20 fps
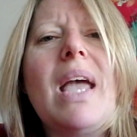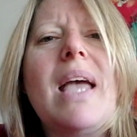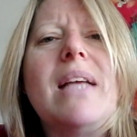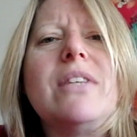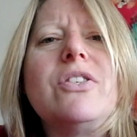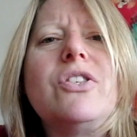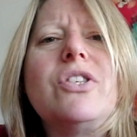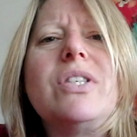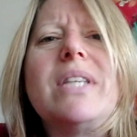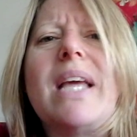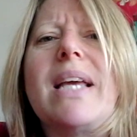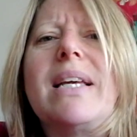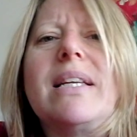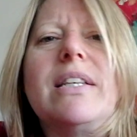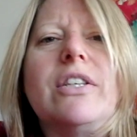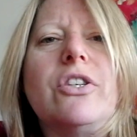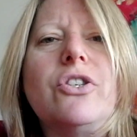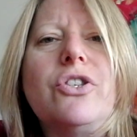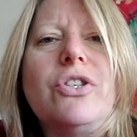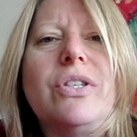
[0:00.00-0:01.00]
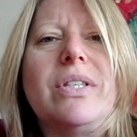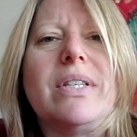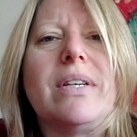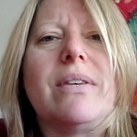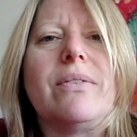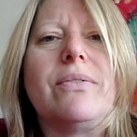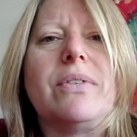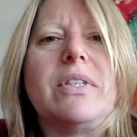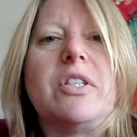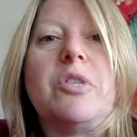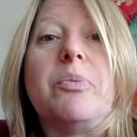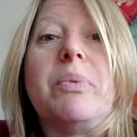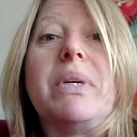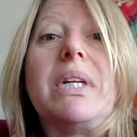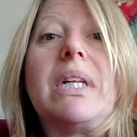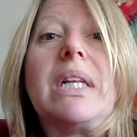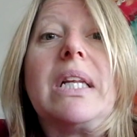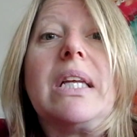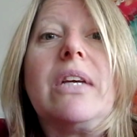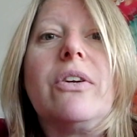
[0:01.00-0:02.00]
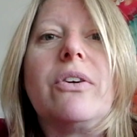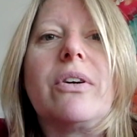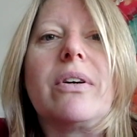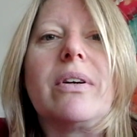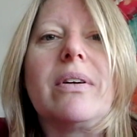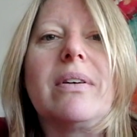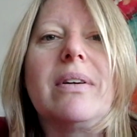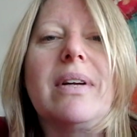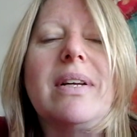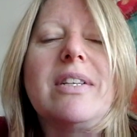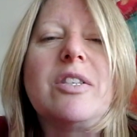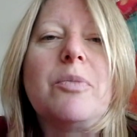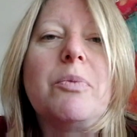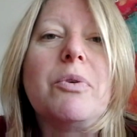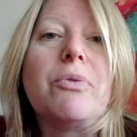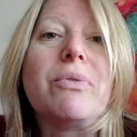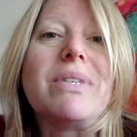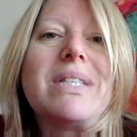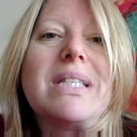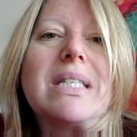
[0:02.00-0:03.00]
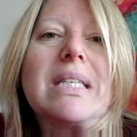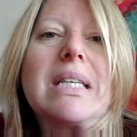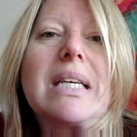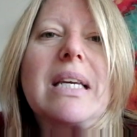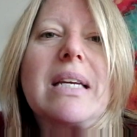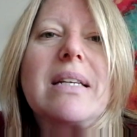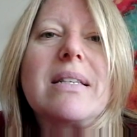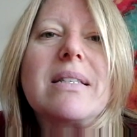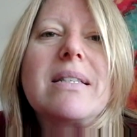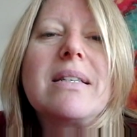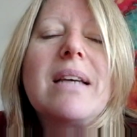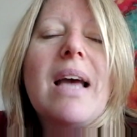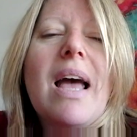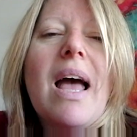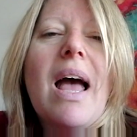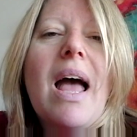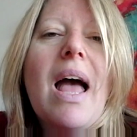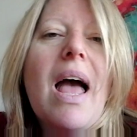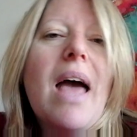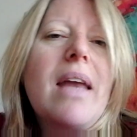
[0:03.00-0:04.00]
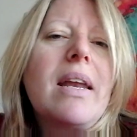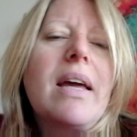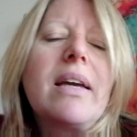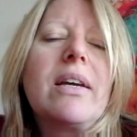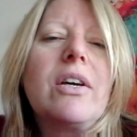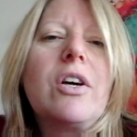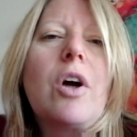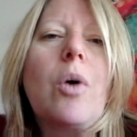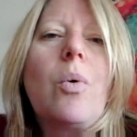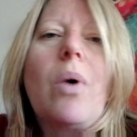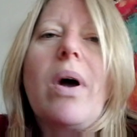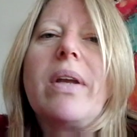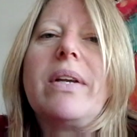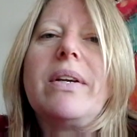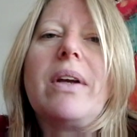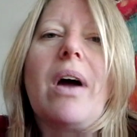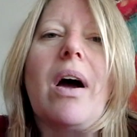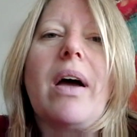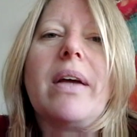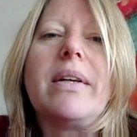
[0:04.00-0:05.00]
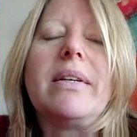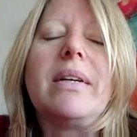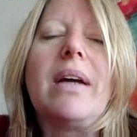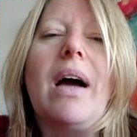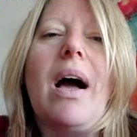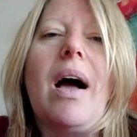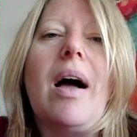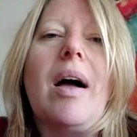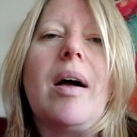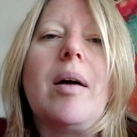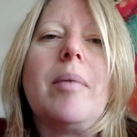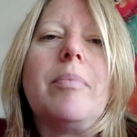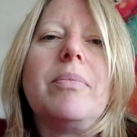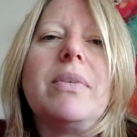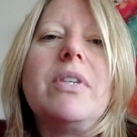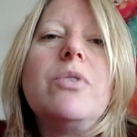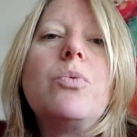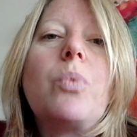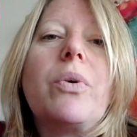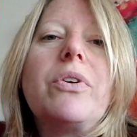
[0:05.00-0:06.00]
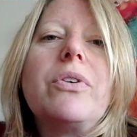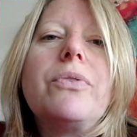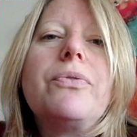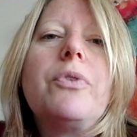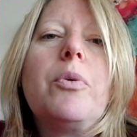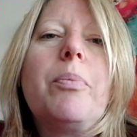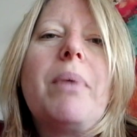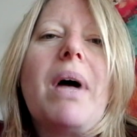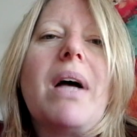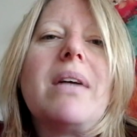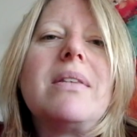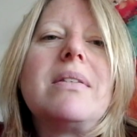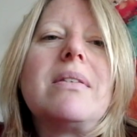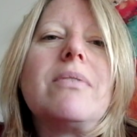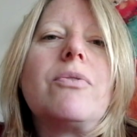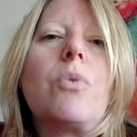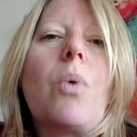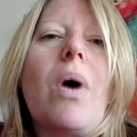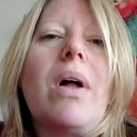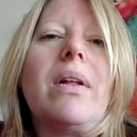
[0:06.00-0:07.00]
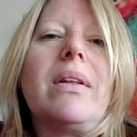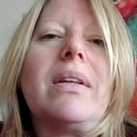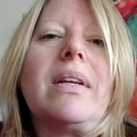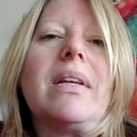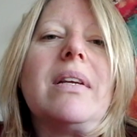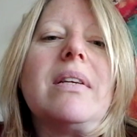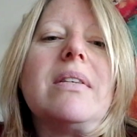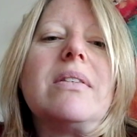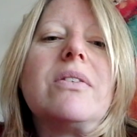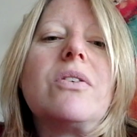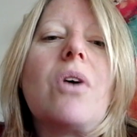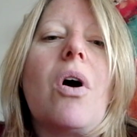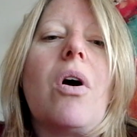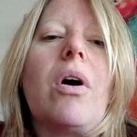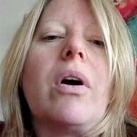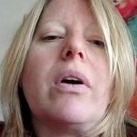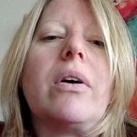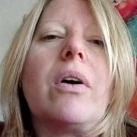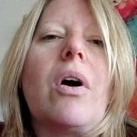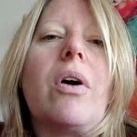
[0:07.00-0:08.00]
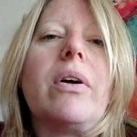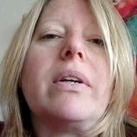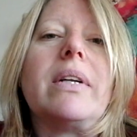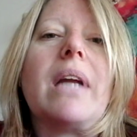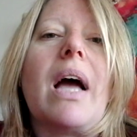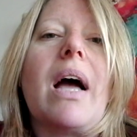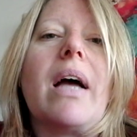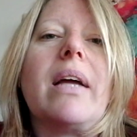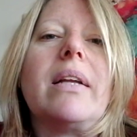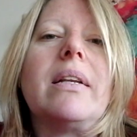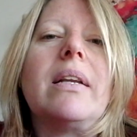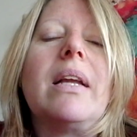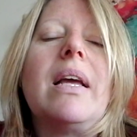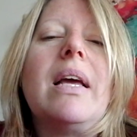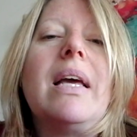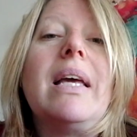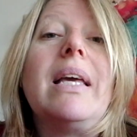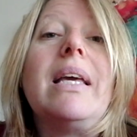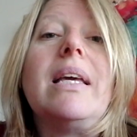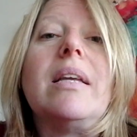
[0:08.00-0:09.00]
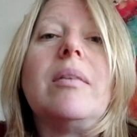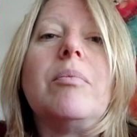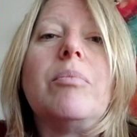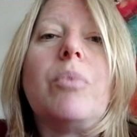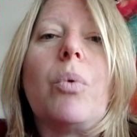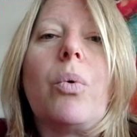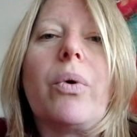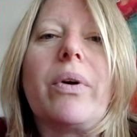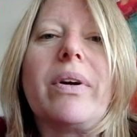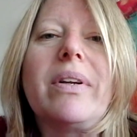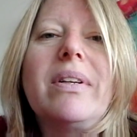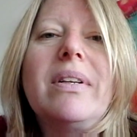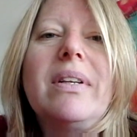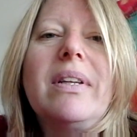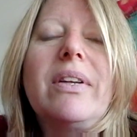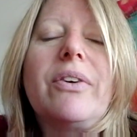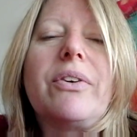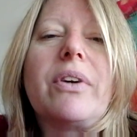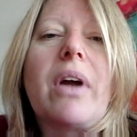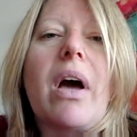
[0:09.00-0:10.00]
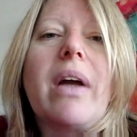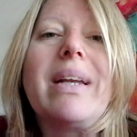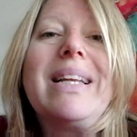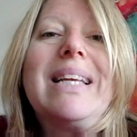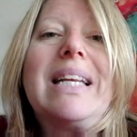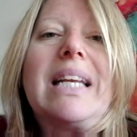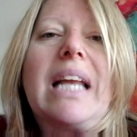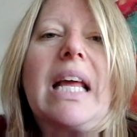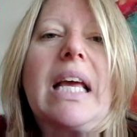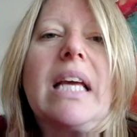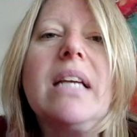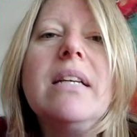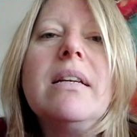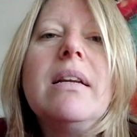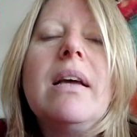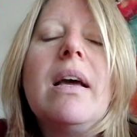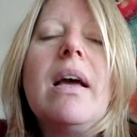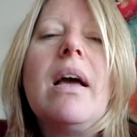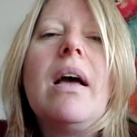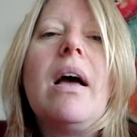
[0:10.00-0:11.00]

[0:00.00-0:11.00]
and to take initiative and to be a leader and to be resilient. And I could go on and on. These wonderful positive qualities are not inborn, they're not innate.